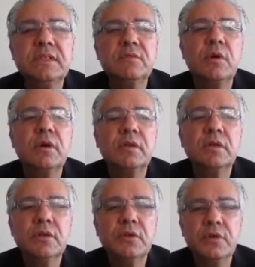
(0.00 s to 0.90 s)
network,
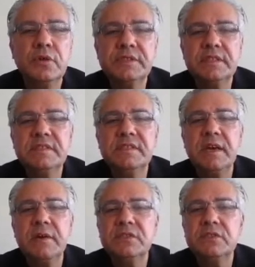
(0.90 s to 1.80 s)
curious and
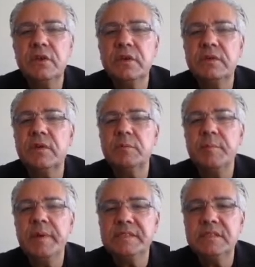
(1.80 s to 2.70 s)
desirous to learn from the
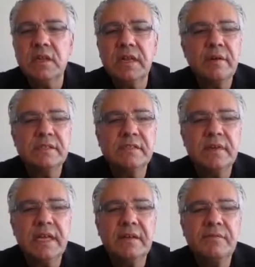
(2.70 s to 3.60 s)
best in all areas
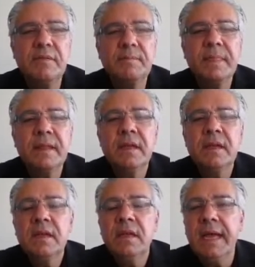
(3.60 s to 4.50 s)
of life.
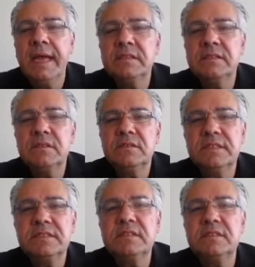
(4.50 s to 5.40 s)
And
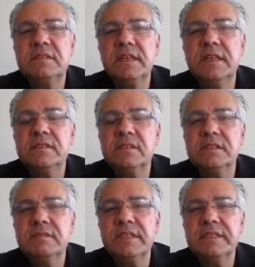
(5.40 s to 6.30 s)
this is an
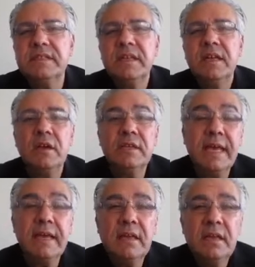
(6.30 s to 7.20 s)
exhaustive list.
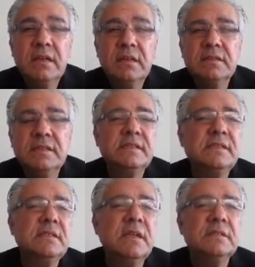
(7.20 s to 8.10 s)
Again, this
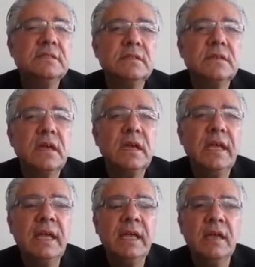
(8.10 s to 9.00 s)
is not
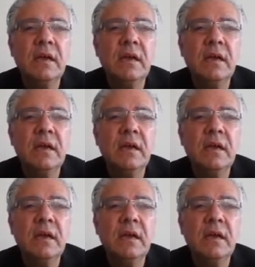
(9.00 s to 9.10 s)
a